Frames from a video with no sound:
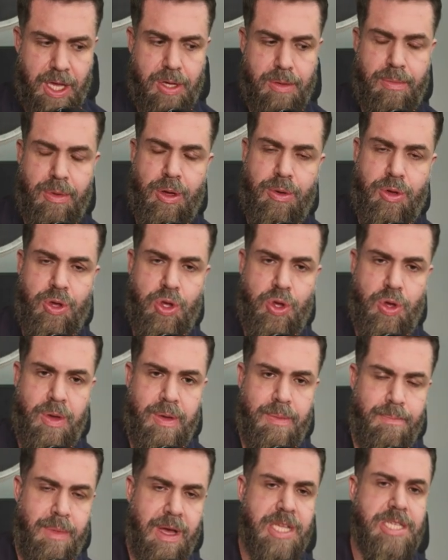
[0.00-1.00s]
You
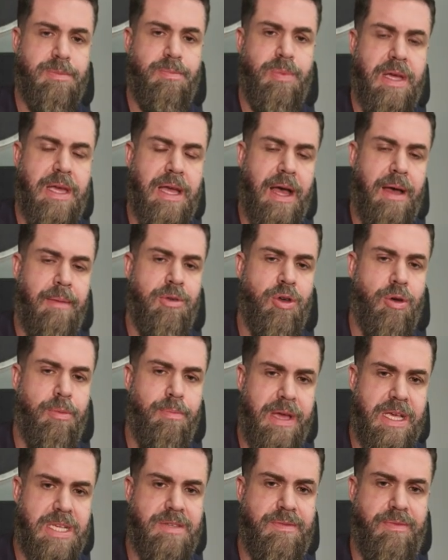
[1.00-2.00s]
must become your
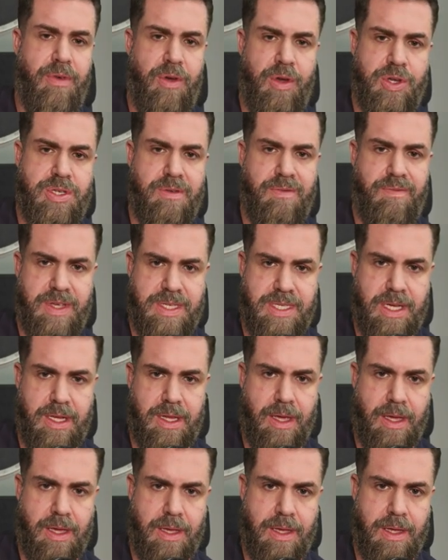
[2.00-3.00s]
best version
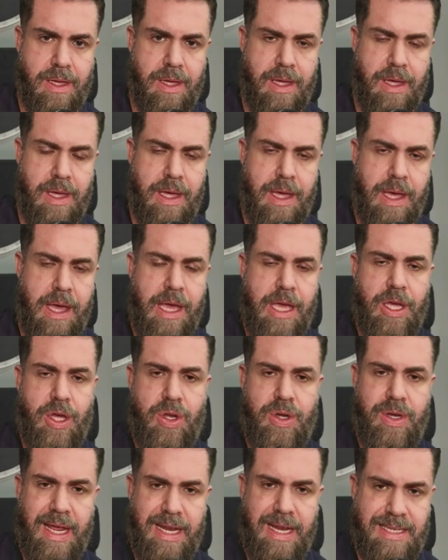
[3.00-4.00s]
physically. You
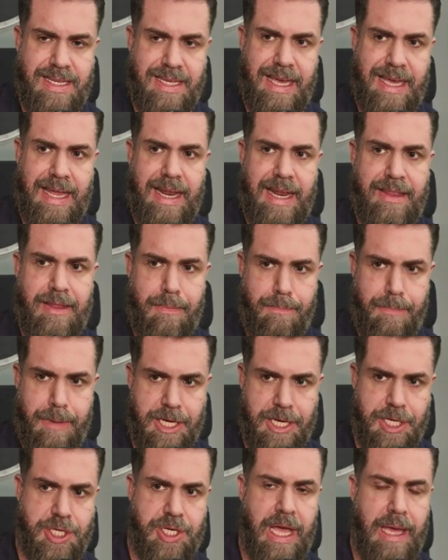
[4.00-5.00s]
need to get in the
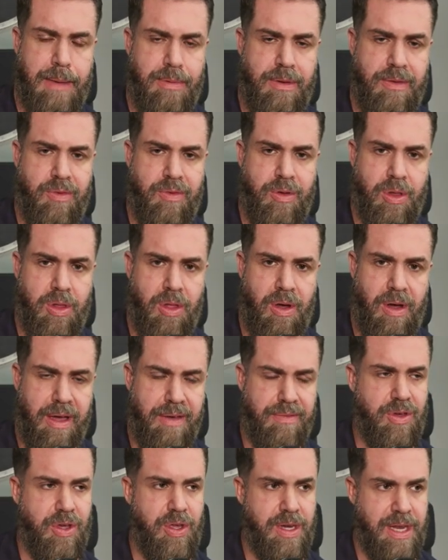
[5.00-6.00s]
best shape of your
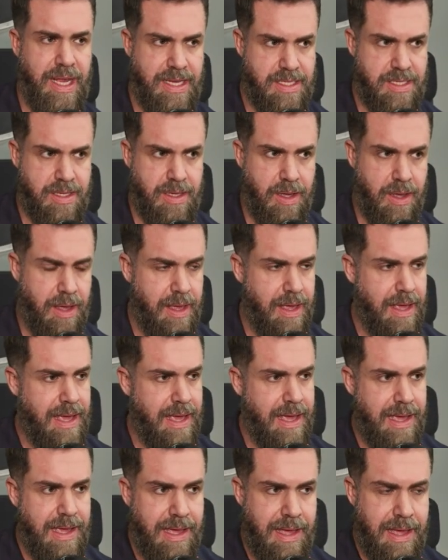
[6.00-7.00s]
life. You need to
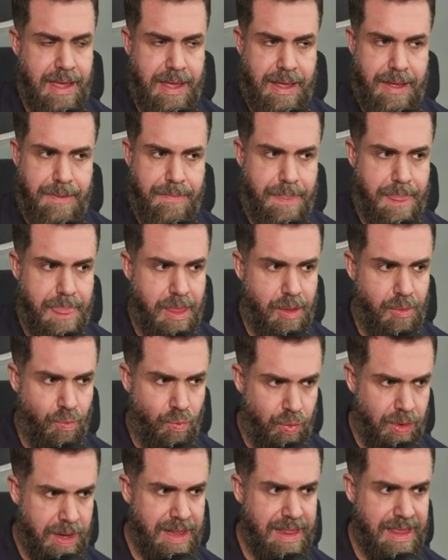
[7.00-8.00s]

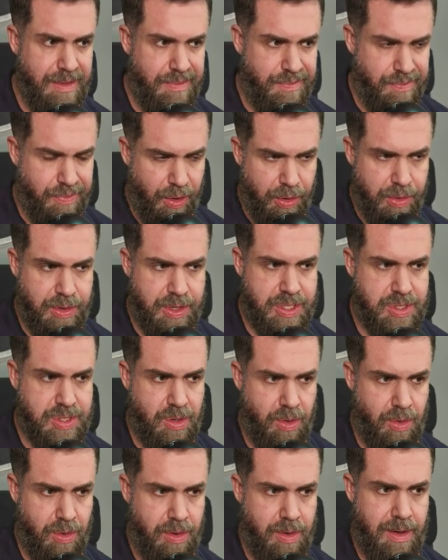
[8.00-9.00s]
really focus
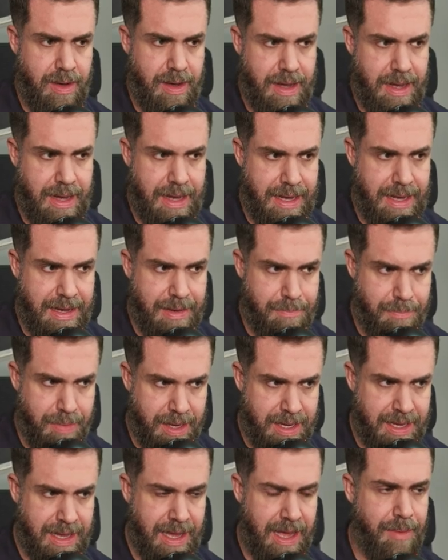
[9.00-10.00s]
on
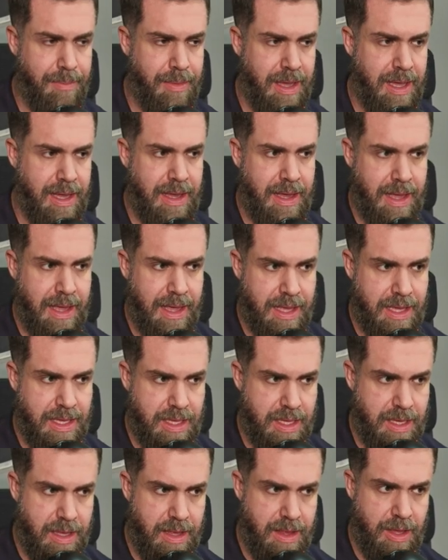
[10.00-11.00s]
becoming
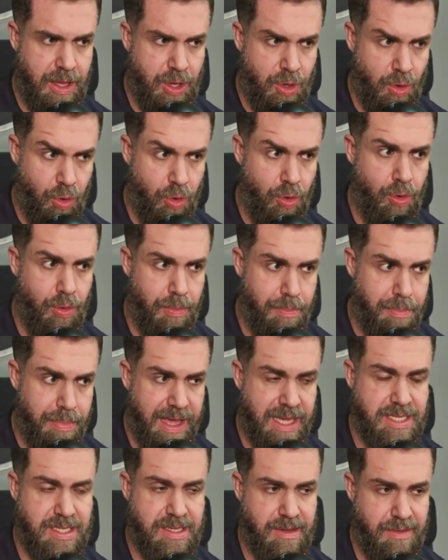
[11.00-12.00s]
your
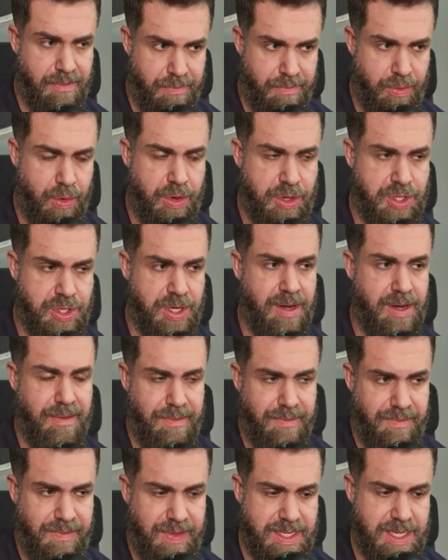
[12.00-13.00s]
best version
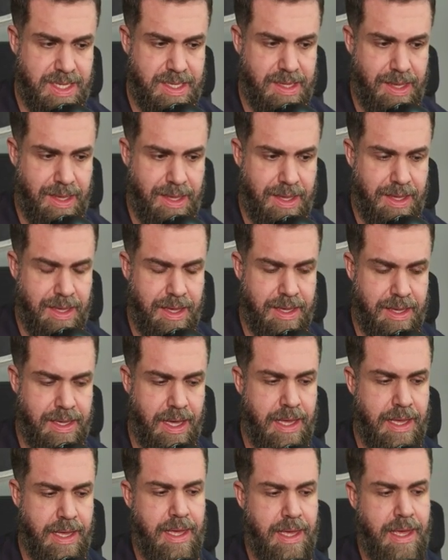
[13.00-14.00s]
physically.
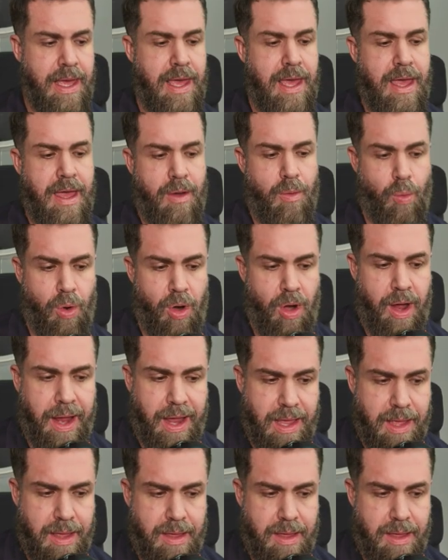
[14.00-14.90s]
Okay, why?